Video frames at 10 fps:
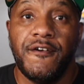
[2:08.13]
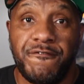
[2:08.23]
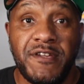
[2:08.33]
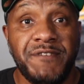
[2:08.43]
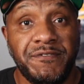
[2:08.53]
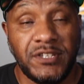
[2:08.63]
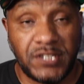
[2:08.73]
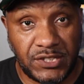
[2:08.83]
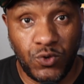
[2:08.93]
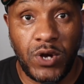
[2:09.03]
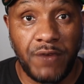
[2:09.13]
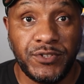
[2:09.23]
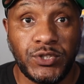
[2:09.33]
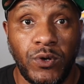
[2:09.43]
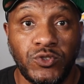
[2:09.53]
350s are still going for
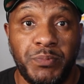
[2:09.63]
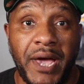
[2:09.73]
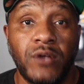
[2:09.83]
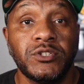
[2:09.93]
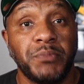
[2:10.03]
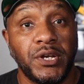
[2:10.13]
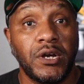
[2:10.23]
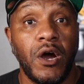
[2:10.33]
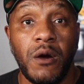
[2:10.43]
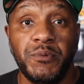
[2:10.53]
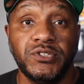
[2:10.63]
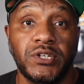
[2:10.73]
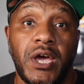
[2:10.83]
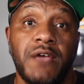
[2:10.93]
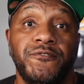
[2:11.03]
£200, but the Carbons are
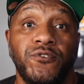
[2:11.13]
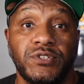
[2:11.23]
going for